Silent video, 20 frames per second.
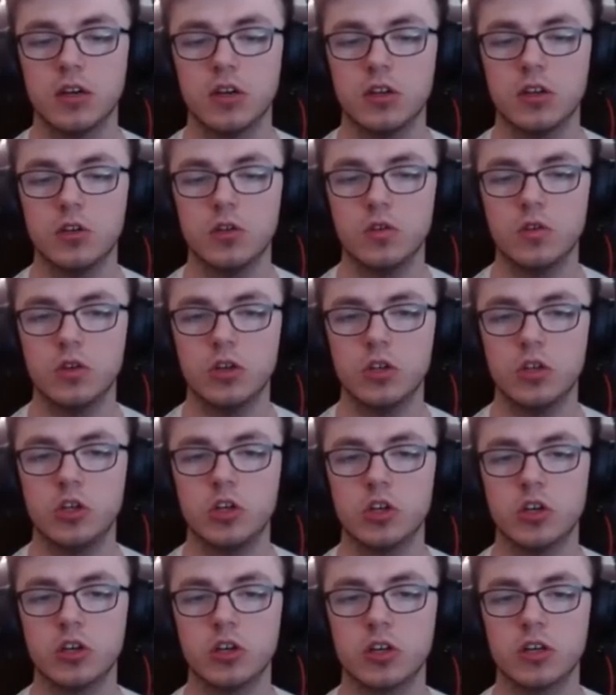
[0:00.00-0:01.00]
you could
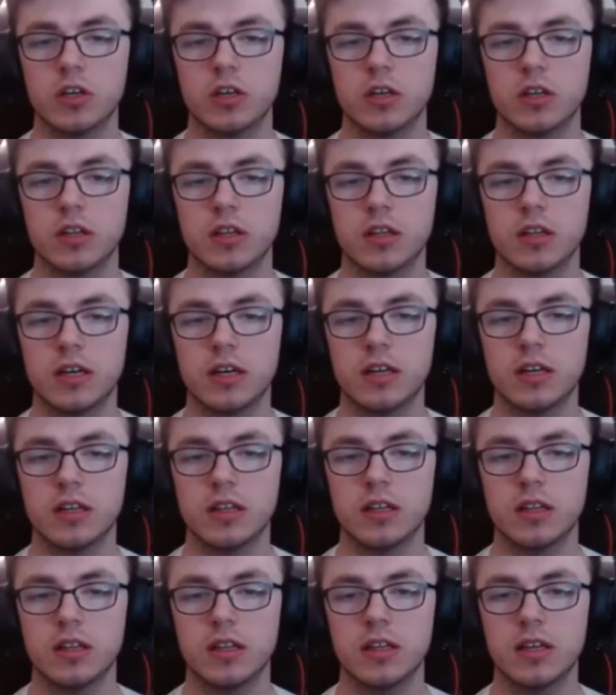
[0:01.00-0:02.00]
chuck that
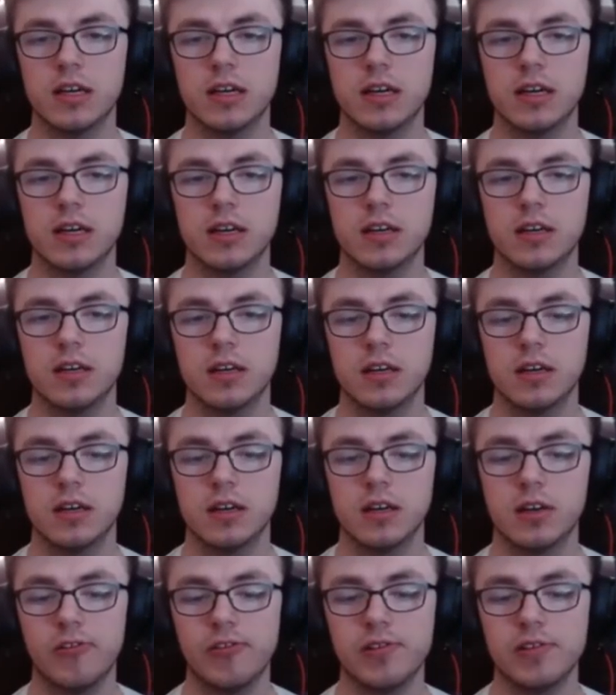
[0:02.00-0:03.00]
there,
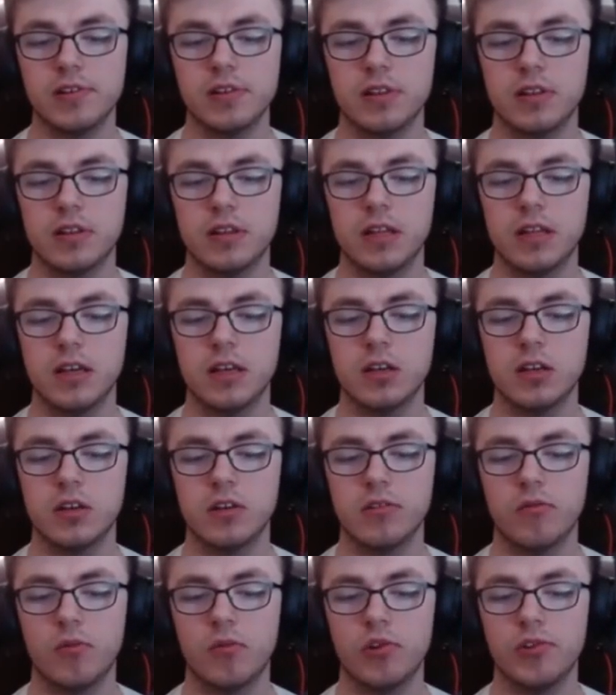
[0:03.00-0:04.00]
and then
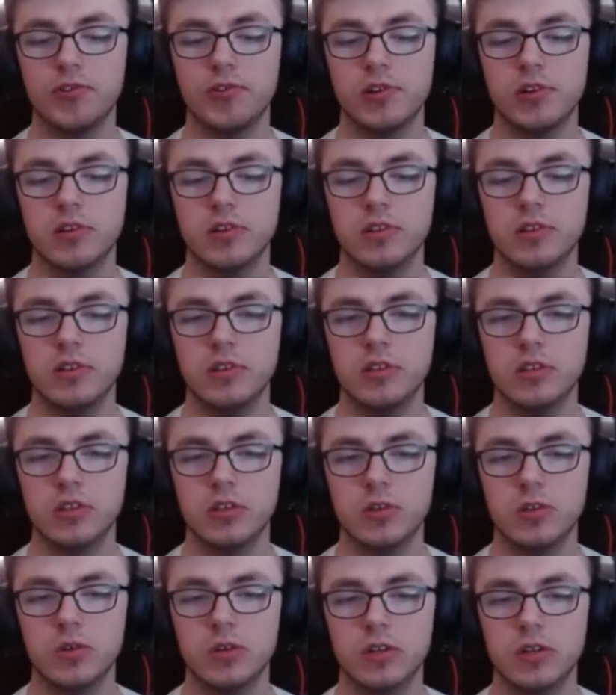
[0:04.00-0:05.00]
what you could do